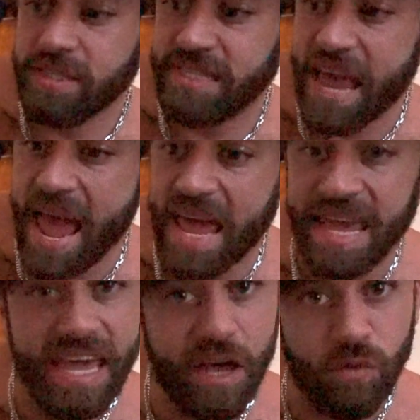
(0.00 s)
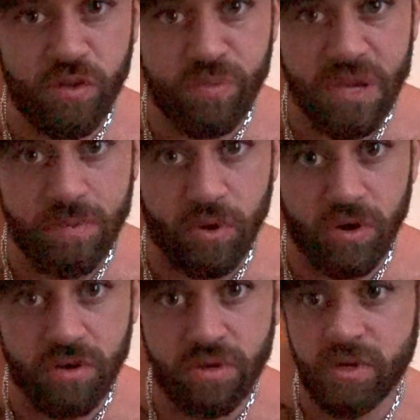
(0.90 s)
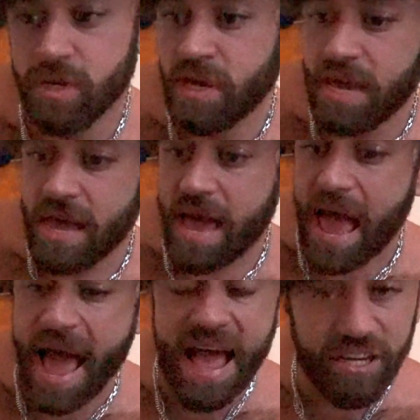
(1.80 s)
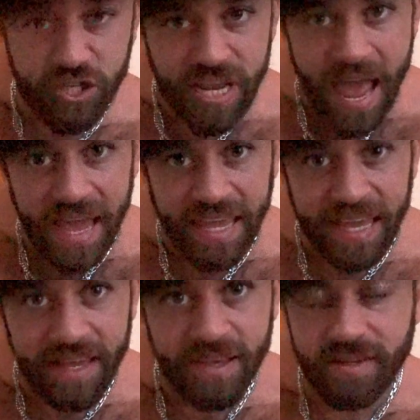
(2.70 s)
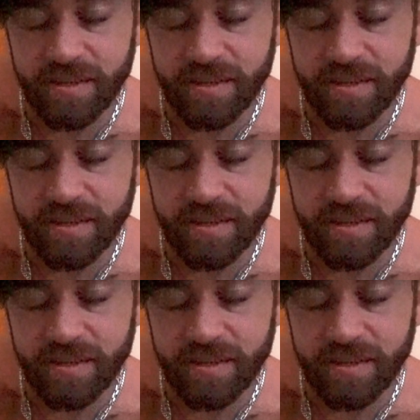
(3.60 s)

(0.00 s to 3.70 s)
tagging it with people, hashtagging